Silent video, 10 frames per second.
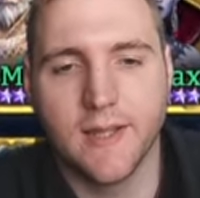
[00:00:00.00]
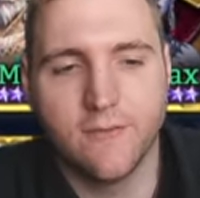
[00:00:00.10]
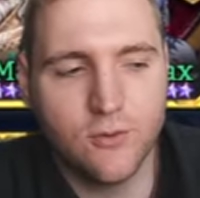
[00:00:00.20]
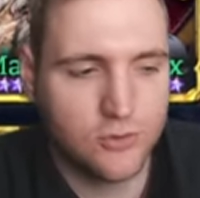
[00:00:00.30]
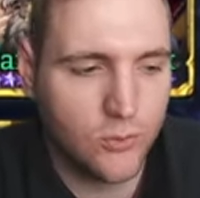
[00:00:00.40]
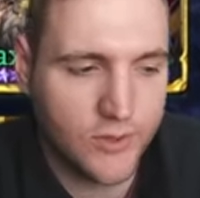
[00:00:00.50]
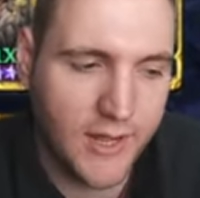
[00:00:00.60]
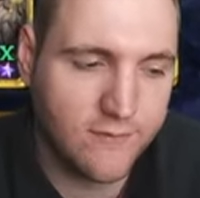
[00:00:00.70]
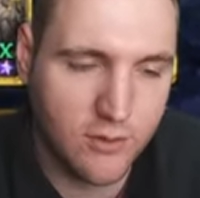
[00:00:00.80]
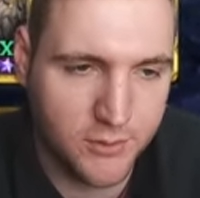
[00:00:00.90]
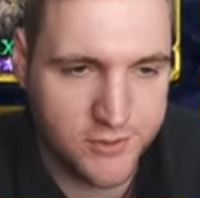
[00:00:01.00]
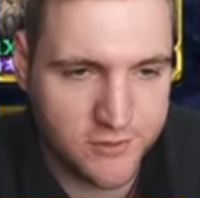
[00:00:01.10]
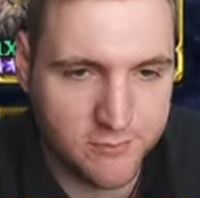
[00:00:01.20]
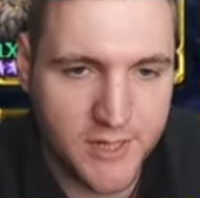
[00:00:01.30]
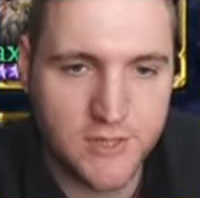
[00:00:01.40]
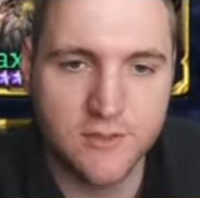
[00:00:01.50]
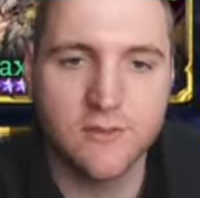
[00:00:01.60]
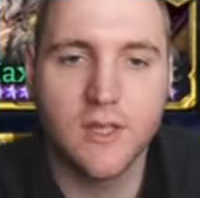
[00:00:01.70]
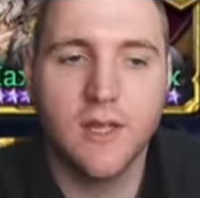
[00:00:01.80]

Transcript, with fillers: If you don't have a bunch of mages,